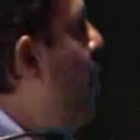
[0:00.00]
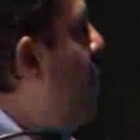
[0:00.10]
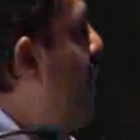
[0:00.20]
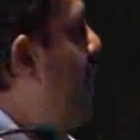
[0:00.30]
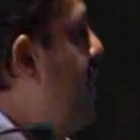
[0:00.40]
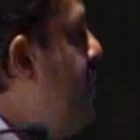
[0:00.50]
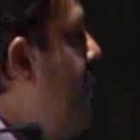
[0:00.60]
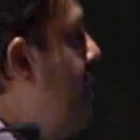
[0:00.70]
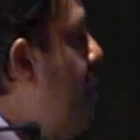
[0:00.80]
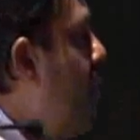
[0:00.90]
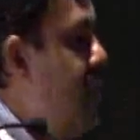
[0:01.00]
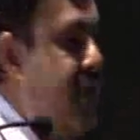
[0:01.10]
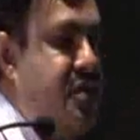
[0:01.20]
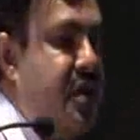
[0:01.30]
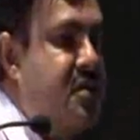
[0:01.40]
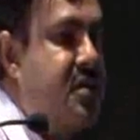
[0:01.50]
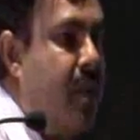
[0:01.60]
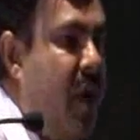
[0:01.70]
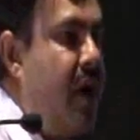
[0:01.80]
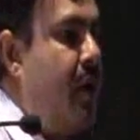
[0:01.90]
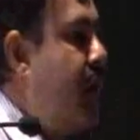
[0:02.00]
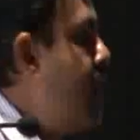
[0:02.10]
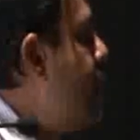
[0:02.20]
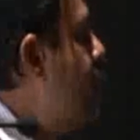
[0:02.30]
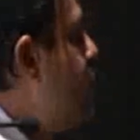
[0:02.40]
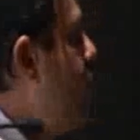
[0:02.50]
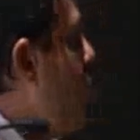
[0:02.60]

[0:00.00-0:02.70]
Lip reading: be operating, and all these things is commandable. So